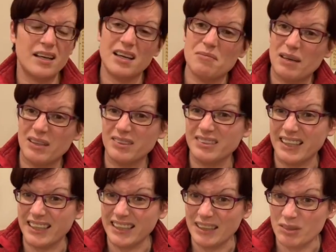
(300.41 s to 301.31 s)
about
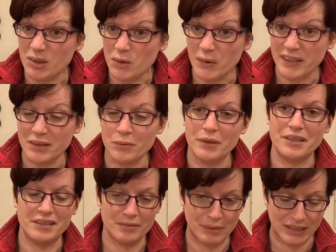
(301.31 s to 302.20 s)
10-11 quid,
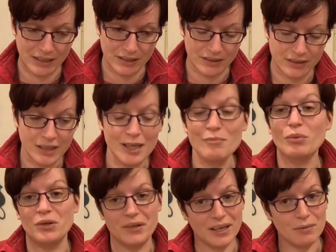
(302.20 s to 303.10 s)
which is a bargain,
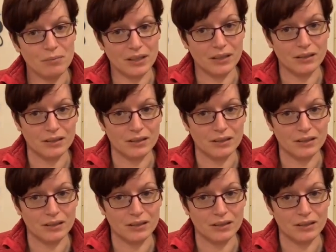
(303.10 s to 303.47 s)
but you can buy it